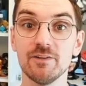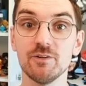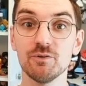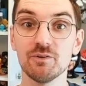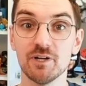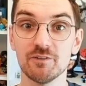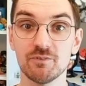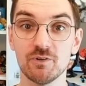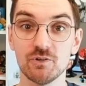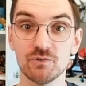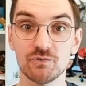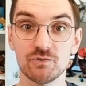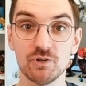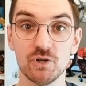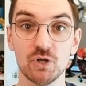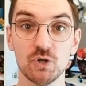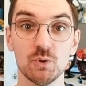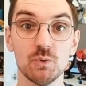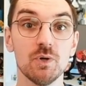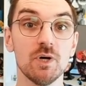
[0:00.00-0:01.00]
you have
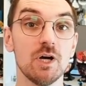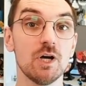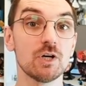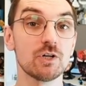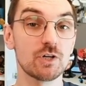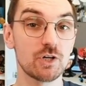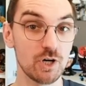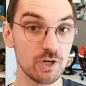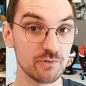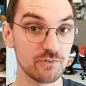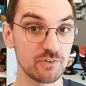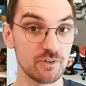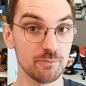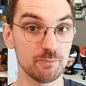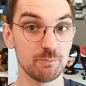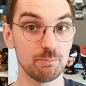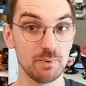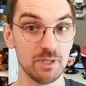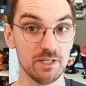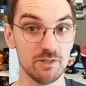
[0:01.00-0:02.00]
also
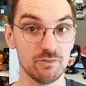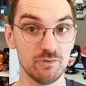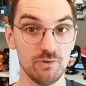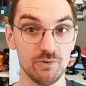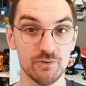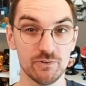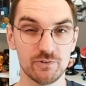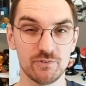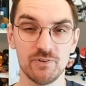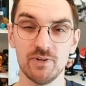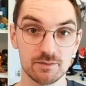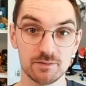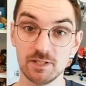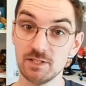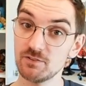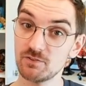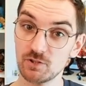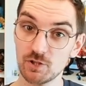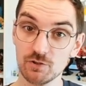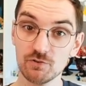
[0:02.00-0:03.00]
custom placeholders.
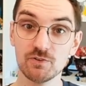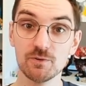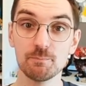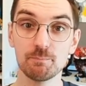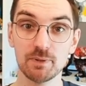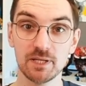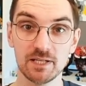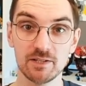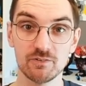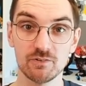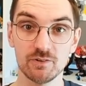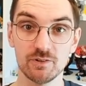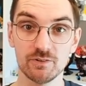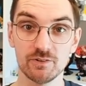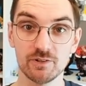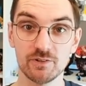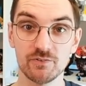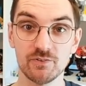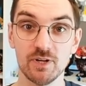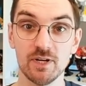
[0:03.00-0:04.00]
These custom
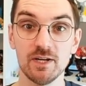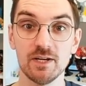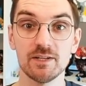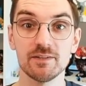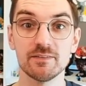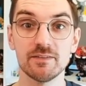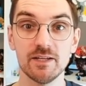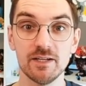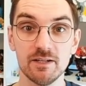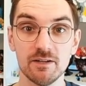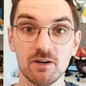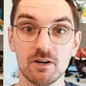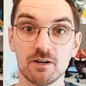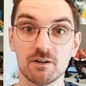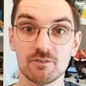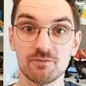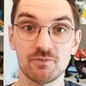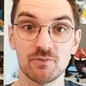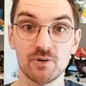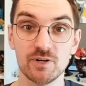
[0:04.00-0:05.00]
placeholders, they
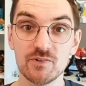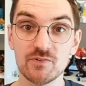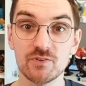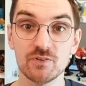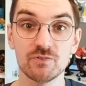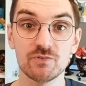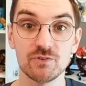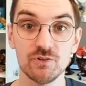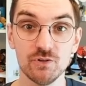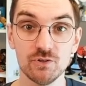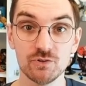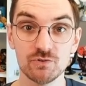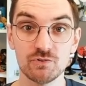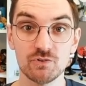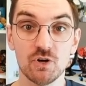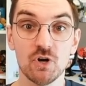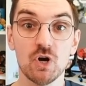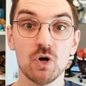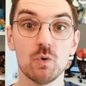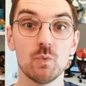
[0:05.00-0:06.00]
are, for instance, used
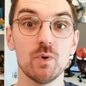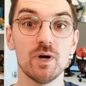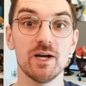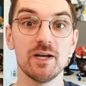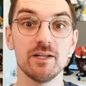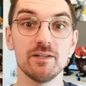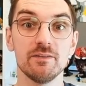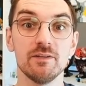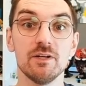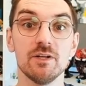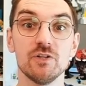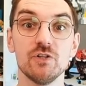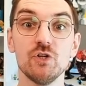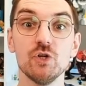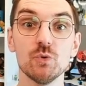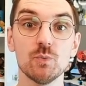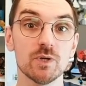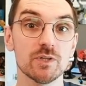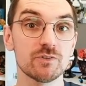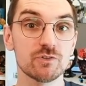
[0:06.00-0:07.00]
when
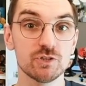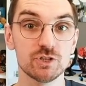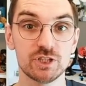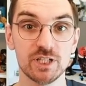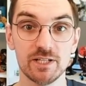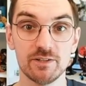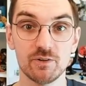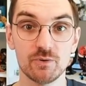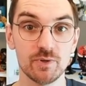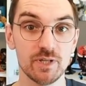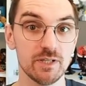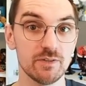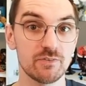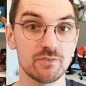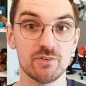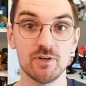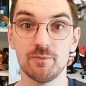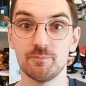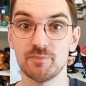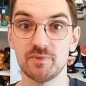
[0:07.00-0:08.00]
you want to generate
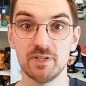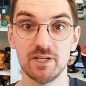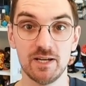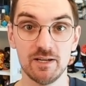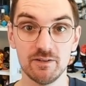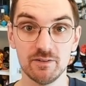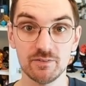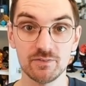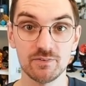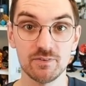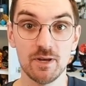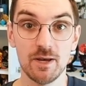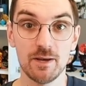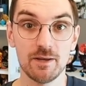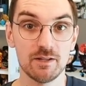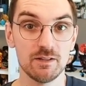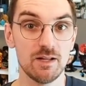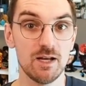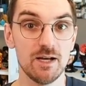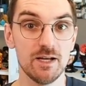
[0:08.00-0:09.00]
something else
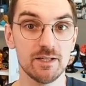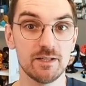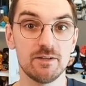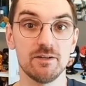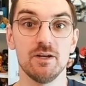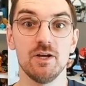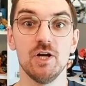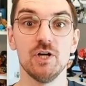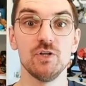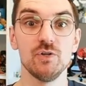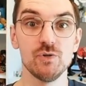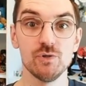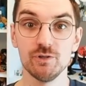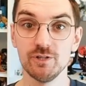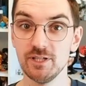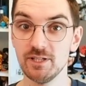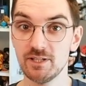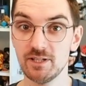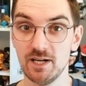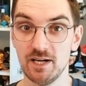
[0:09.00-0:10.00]
like a
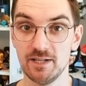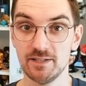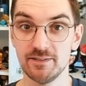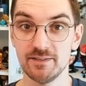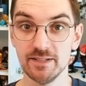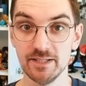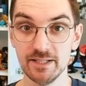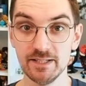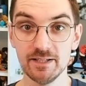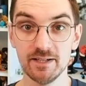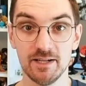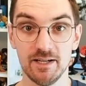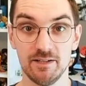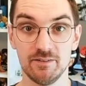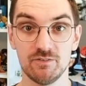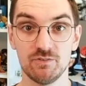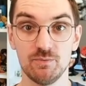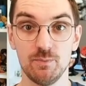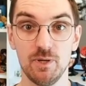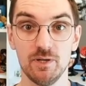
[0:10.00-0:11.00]
unique ID and
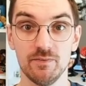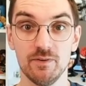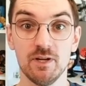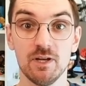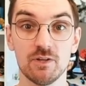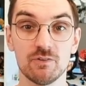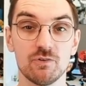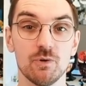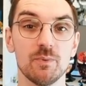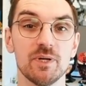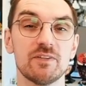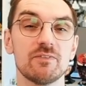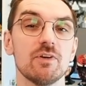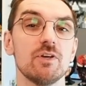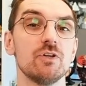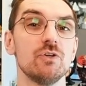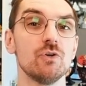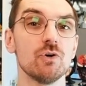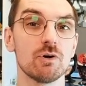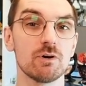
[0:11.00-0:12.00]
so on. So it's
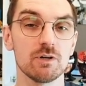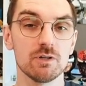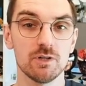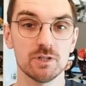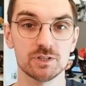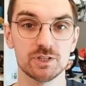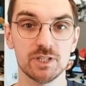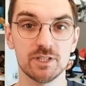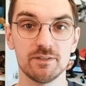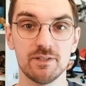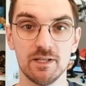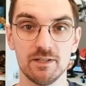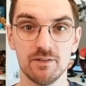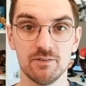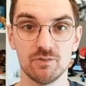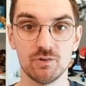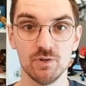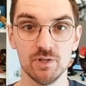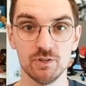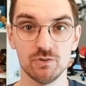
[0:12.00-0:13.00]
your logic that is
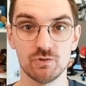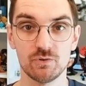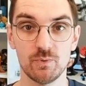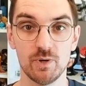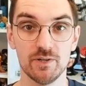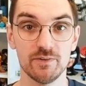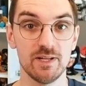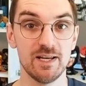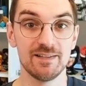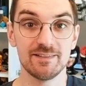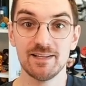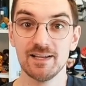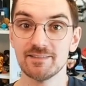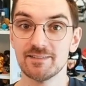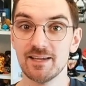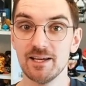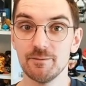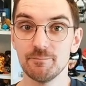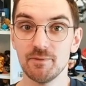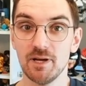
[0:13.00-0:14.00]
going to run. And that
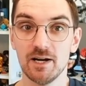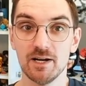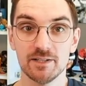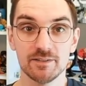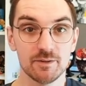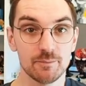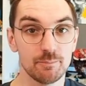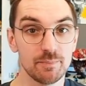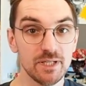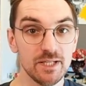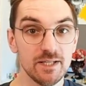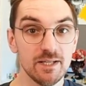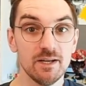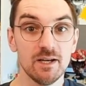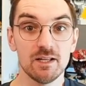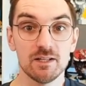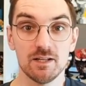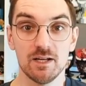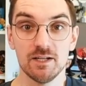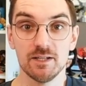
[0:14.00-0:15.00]
can either be
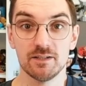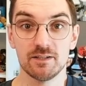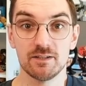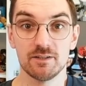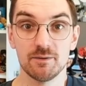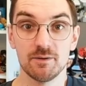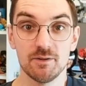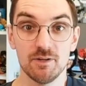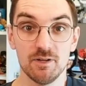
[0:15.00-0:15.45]
like